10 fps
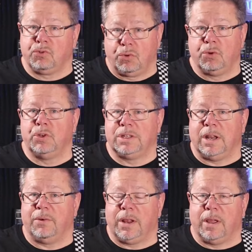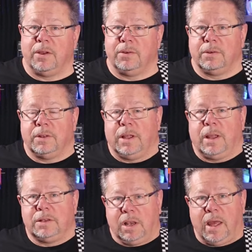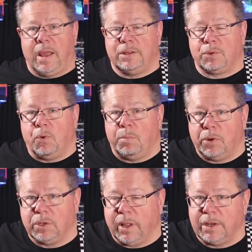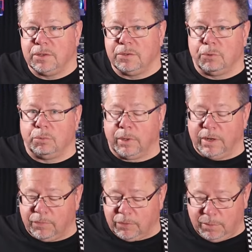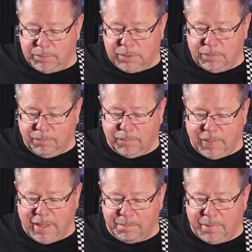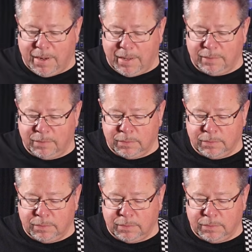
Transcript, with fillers: true stereo uh, delays or modulations or reverbs for that matter.